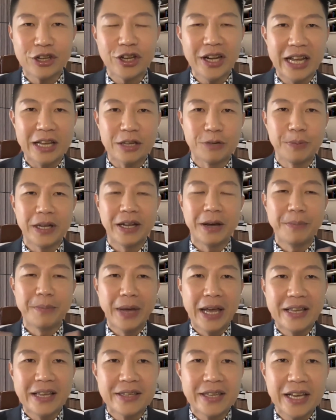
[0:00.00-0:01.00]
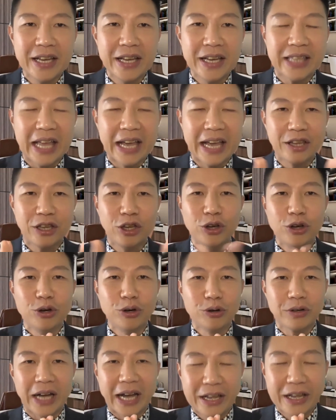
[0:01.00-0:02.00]
has been amazing. Thank
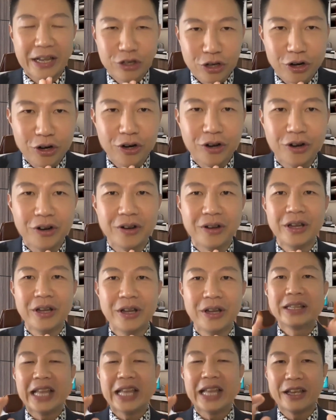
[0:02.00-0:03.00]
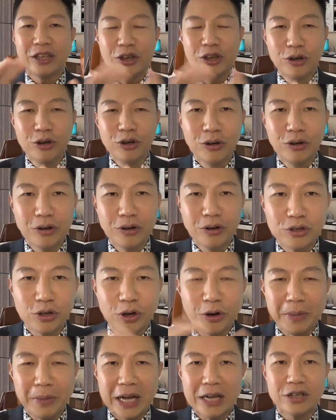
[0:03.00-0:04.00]
you, Kaicho. Thank you
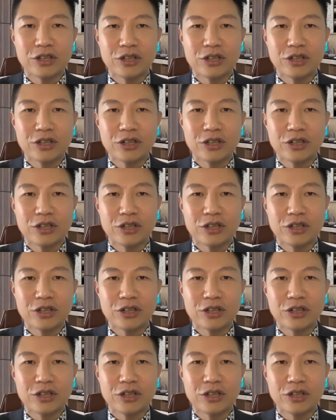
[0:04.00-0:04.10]
so much.